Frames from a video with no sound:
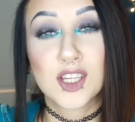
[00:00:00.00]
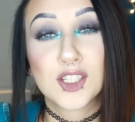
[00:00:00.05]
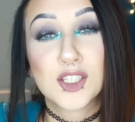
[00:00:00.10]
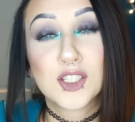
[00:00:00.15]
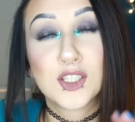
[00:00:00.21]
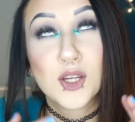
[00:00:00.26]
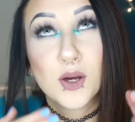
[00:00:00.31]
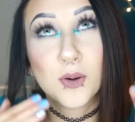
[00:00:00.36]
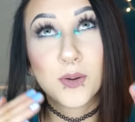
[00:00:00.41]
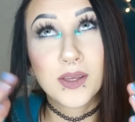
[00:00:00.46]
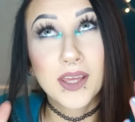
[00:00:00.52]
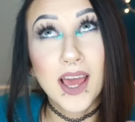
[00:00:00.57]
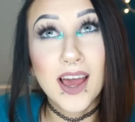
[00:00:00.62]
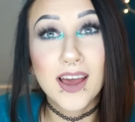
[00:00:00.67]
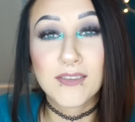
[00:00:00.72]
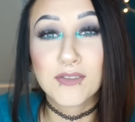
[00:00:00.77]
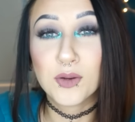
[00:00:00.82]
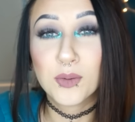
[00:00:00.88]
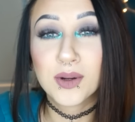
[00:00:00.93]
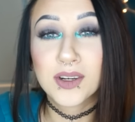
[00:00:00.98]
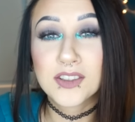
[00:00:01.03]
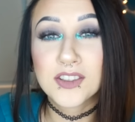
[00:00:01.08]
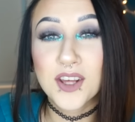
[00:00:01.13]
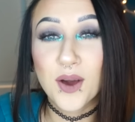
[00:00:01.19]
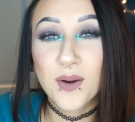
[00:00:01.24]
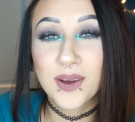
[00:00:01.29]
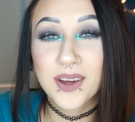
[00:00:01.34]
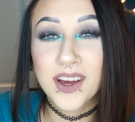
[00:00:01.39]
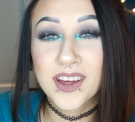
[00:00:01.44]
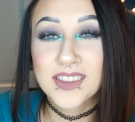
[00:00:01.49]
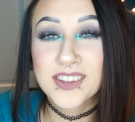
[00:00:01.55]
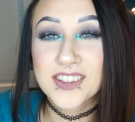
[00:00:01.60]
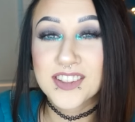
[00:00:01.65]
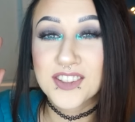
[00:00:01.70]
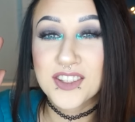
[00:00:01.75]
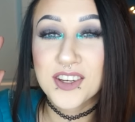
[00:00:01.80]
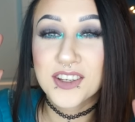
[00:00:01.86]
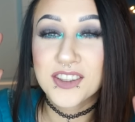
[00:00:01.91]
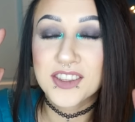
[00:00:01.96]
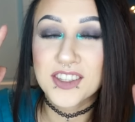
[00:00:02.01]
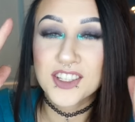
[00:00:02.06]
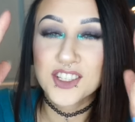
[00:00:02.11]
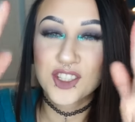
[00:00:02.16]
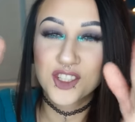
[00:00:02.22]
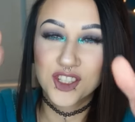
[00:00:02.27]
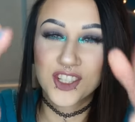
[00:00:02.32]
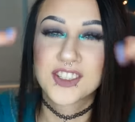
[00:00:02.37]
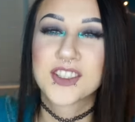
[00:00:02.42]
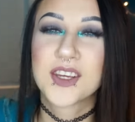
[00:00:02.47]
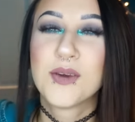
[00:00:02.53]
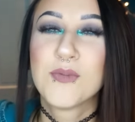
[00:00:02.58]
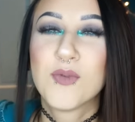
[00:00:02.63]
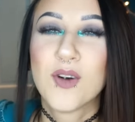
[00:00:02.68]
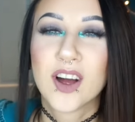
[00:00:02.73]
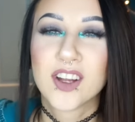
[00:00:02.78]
So yeah, if you want to see how I got this look, then just keep